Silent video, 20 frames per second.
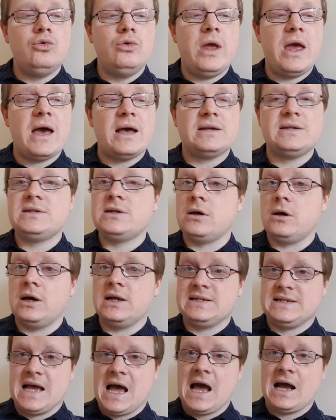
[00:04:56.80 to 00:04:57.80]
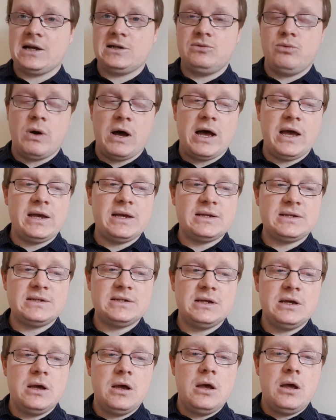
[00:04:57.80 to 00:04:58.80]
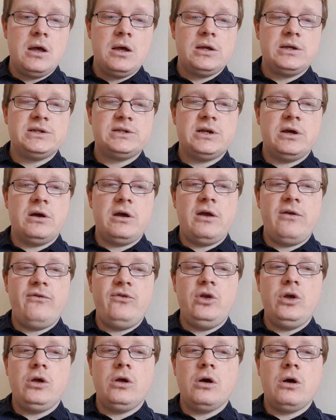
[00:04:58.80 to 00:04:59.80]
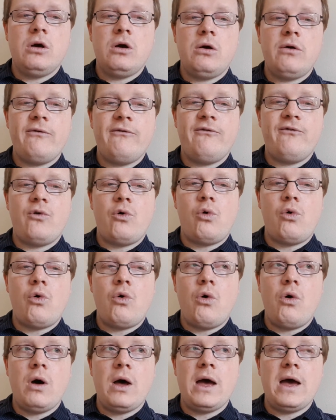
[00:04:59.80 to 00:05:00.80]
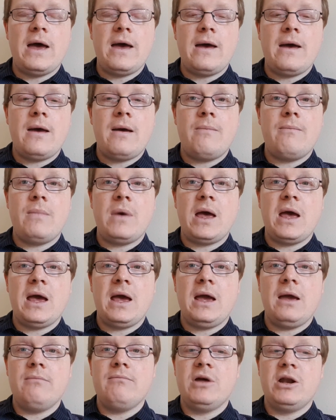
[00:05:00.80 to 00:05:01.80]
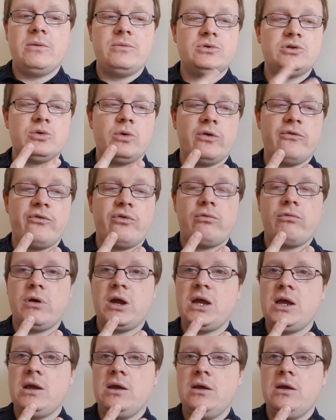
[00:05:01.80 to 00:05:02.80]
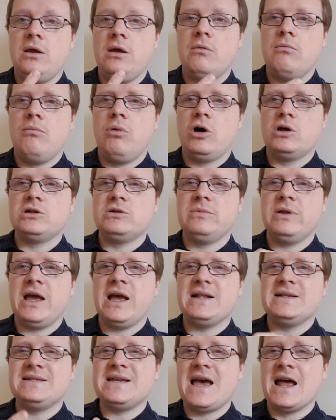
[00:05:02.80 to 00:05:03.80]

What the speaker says: yeah, so attacks wise, So if you go for a minimum squad of 3, you can possibly get